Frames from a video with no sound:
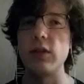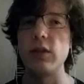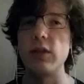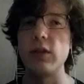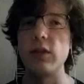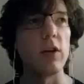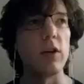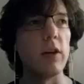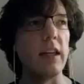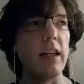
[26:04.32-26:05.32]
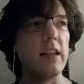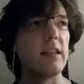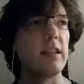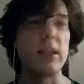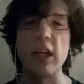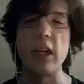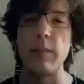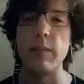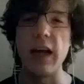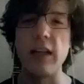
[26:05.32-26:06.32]
And so it's like a check
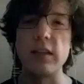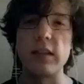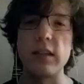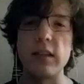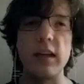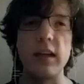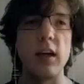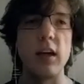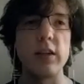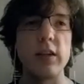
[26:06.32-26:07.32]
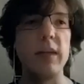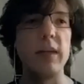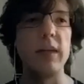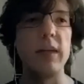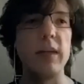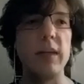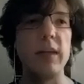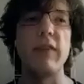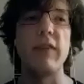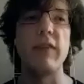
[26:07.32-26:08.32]
and balance, and it also means that
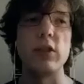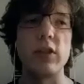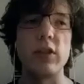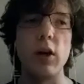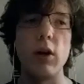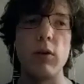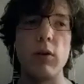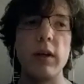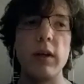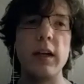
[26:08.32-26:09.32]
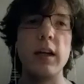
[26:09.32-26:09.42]
manufacturers know